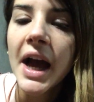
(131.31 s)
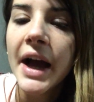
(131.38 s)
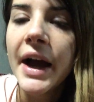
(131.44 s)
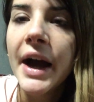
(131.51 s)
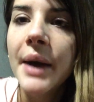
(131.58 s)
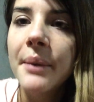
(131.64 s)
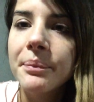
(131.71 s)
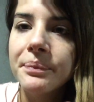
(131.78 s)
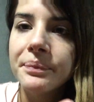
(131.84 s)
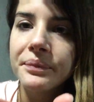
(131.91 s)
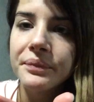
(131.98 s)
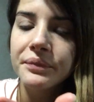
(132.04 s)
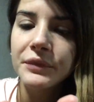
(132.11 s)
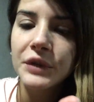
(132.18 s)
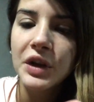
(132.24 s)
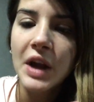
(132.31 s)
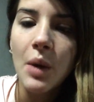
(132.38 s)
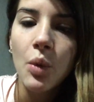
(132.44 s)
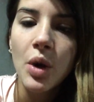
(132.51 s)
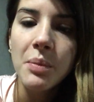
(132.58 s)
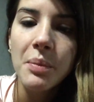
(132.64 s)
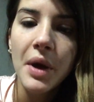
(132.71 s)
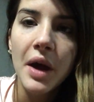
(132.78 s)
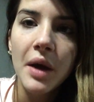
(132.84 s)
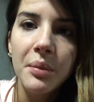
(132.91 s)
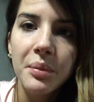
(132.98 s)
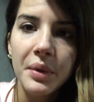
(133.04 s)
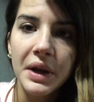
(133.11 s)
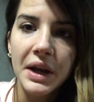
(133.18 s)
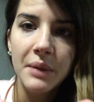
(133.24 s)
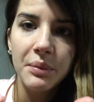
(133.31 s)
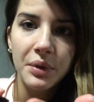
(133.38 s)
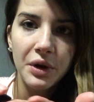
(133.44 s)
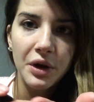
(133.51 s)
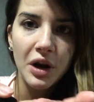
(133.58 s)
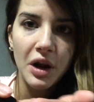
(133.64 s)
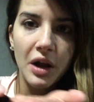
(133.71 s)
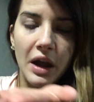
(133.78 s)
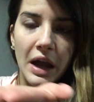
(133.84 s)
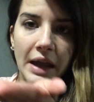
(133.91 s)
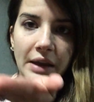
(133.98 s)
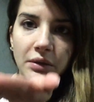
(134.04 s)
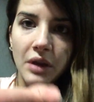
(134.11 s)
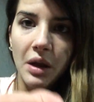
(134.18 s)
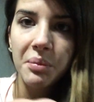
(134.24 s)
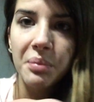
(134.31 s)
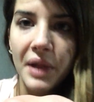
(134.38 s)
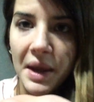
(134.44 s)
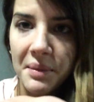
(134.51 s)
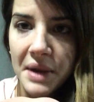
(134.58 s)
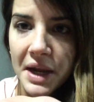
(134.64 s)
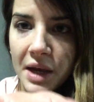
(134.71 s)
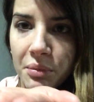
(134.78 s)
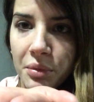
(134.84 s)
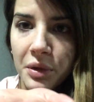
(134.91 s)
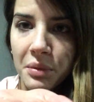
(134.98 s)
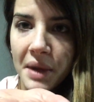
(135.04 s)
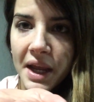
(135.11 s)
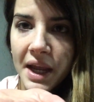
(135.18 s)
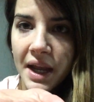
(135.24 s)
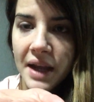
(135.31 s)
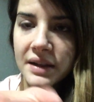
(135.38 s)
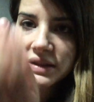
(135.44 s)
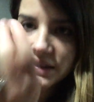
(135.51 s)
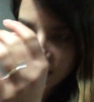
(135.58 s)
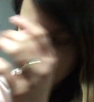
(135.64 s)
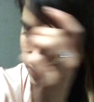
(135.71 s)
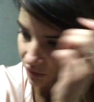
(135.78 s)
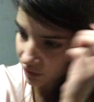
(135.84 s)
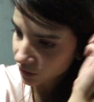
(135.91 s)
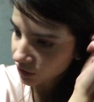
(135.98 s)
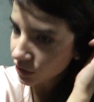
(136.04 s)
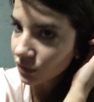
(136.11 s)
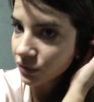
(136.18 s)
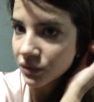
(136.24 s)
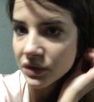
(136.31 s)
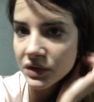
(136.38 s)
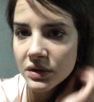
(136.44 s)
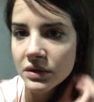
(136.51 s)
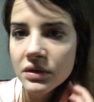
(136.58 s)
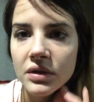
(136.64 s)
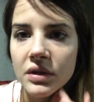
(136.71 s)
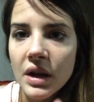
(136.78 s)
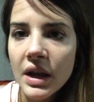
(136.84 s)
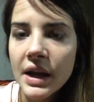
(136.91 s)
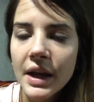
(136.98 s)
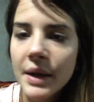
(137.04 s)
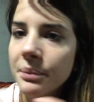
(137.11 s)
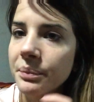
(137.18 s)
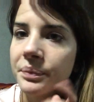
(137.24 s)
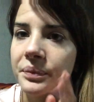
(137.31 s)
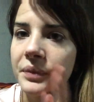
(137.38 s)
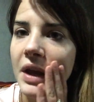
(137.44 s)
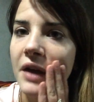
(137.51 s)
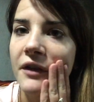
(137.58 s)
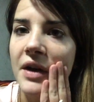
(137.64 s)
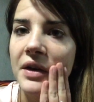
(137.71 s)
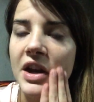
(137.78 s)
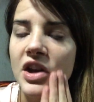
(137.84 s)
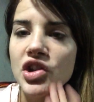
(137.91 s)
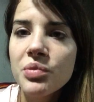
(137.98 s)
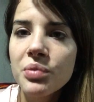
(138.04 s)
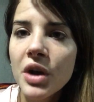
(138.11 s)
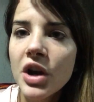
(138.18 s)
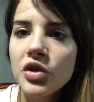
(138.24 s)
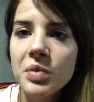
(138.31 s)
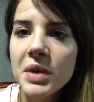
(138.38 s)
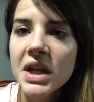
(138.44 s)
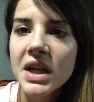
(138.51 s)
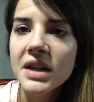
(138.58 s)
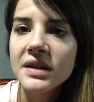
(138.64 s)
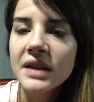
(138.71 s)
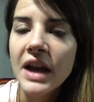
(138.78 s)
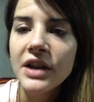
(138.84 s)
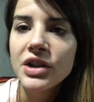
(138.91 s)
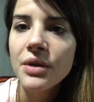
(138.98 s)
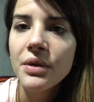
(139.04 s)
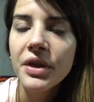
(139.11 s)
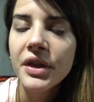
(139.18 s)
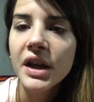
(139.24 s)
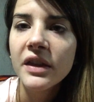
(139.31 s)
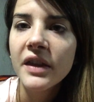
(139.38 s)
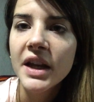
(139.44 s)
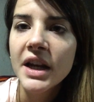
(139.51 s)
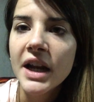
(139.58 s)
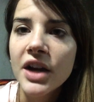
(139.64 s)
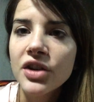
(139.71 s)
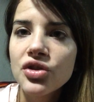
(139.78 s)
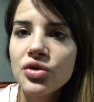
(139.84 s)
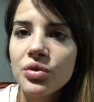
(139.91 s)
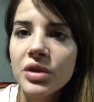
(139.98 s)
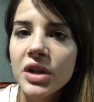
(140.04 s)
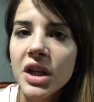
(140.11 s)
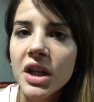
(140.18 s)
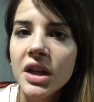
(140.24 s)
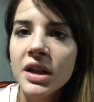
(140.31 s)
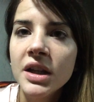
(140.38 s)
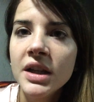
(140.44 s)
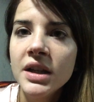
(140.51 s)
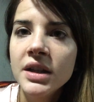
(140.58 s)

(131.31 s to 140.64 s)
So yeah, one pump, and I apply makeup with my hands. I don't use a foundation brush because I don't think that it actually